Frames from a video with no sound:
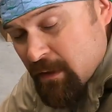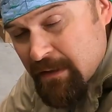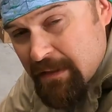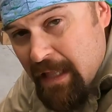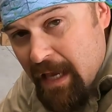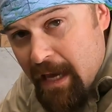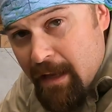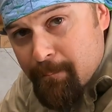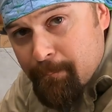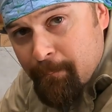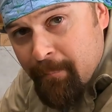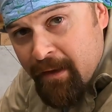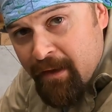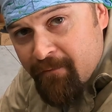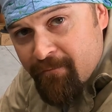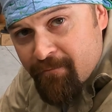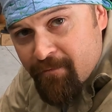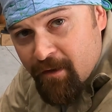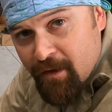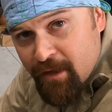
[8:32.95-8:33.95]
not be
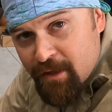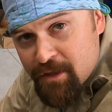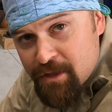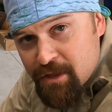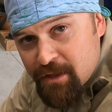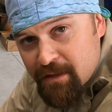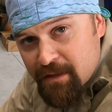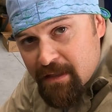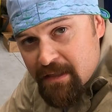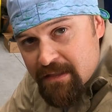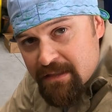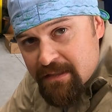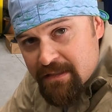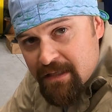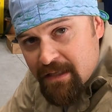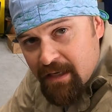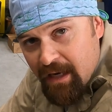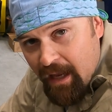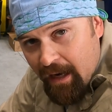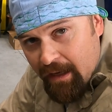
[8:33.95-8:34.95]
finishing this
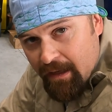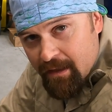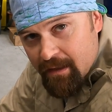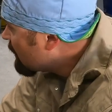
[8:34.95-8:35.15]
tonight.